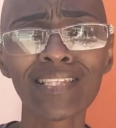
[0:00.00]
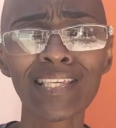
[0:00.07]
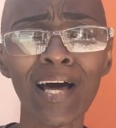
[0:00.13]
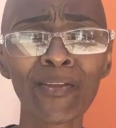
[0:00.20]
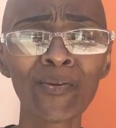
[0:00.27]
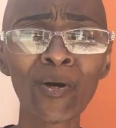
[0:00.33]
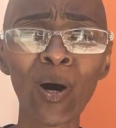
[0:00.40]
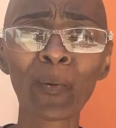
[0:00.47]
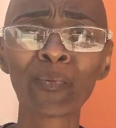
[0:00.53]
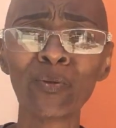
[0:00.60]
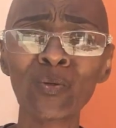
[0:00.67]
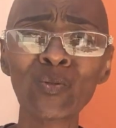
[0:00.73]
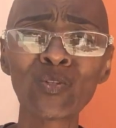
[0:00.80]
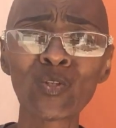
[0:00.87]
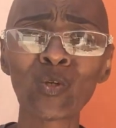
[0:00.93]
how you help
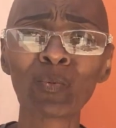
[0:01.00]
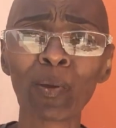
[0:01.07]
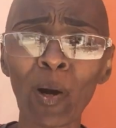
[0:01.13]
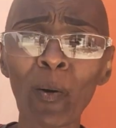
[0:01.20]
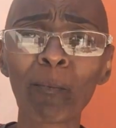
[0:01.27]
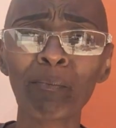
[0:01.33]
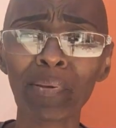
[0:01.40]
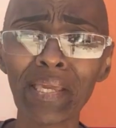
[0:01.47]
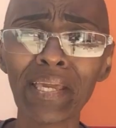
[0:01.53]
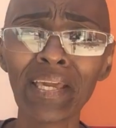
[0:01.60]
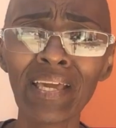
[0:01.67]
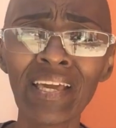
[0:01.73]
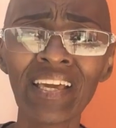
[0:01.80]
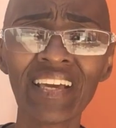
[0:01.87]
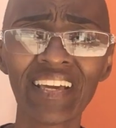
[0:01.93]
YouTube help me
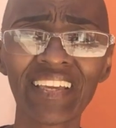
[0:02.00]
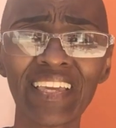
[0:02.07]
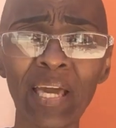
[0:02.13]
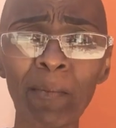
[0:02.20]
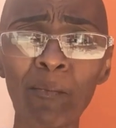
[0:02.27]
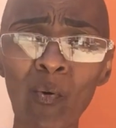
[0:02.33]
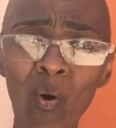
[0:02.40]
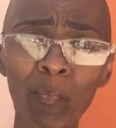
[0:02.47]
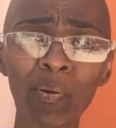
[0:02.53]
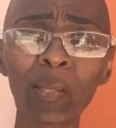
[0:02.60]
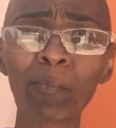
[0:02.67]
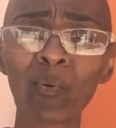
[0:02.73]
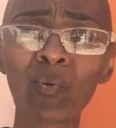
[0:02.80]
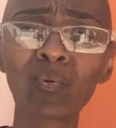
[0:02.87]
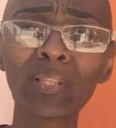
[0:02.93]
get more
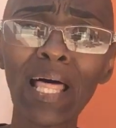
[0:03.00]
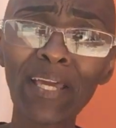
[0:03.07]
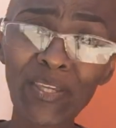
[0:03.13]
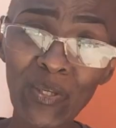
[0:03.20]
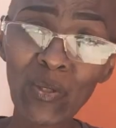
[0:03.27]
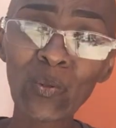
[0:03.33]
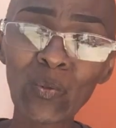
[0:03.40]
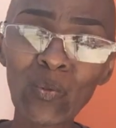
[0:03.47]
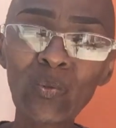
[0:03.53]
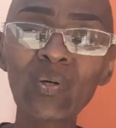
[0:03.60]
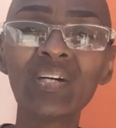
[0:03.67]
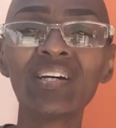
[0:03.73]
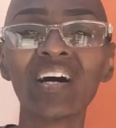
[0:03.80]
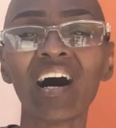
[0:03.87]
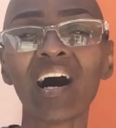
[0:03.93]
people like you
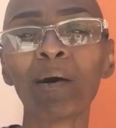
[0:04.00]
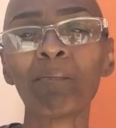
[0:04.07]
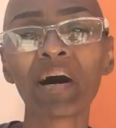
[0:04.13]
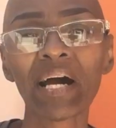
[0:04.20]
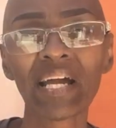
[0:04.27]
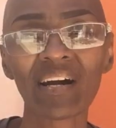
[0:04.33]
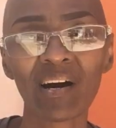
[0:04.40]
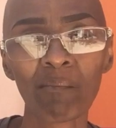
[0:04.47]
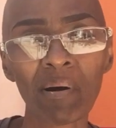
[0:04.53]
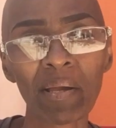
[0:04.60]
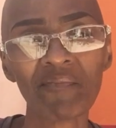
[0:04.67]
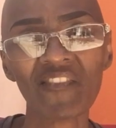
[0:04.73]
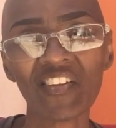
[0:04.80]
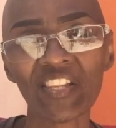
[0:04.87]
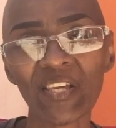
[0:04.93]
on my
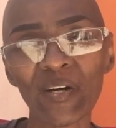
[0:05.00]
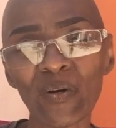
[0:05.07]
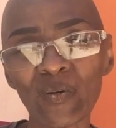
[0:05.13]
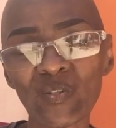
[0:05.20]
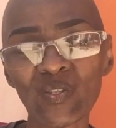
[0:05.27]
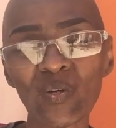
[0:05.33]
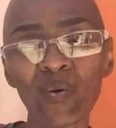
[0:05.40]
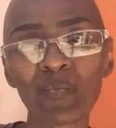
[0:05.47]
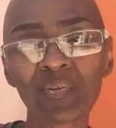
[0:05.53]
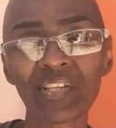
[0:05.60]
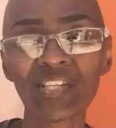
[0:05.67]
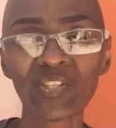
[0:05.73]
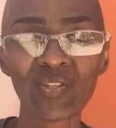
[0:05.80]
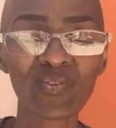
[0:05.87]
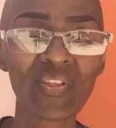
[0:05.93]
videos. So
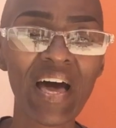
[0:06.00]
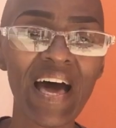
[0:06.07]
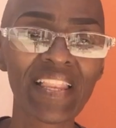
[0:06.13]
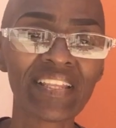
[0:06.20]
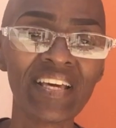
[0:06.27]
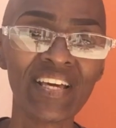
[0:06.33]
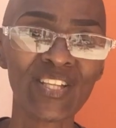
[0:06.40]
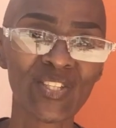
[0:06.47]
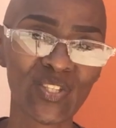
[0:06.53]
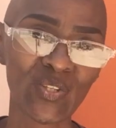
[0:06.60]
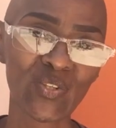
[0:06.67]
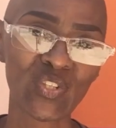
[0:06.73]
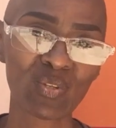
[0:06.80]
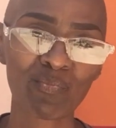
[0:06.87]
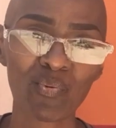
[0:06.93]
please do that
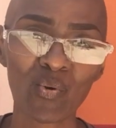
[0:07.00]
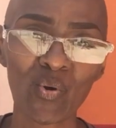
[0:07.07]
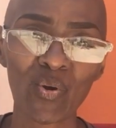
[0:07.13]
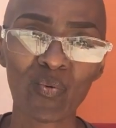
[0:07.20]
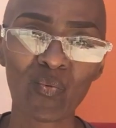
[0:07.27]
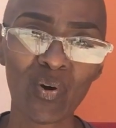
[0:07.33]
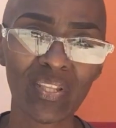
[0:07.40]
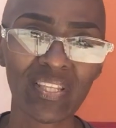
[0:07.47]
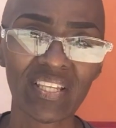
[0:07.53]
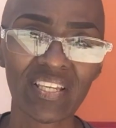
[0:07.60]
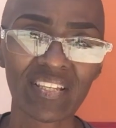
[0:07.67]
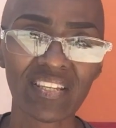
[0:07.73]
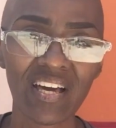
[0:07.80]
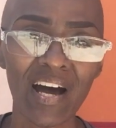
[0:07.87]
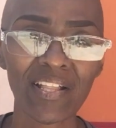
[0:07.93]
to support what
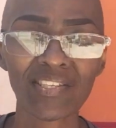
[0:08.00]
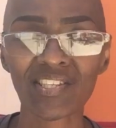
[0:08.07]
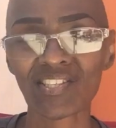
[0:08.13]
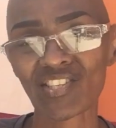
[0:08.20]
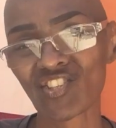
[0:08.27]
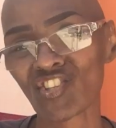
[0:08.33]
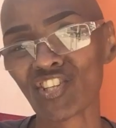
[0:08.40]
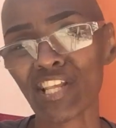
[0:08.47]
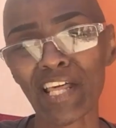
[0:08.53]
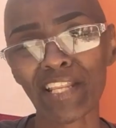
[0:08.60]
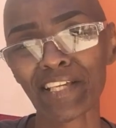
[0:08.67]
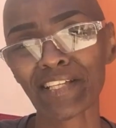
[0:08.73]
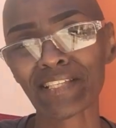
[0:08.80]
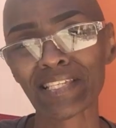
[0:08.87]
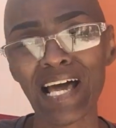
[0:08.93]
nonsense and
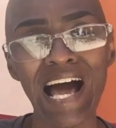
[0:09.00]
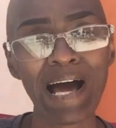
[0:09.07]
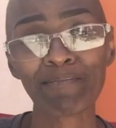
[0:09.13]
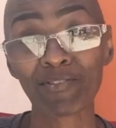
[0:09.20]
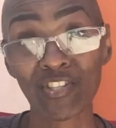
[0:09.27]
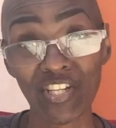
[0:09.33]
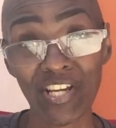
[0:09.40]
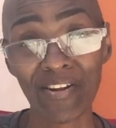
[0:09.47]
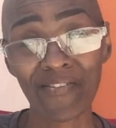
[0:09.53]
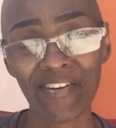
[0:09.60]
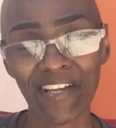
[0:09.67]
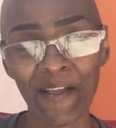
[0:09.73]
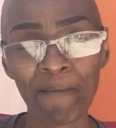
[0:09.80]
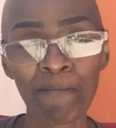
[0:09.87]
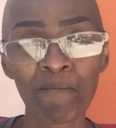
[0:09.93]
shenanigans I'm sharing.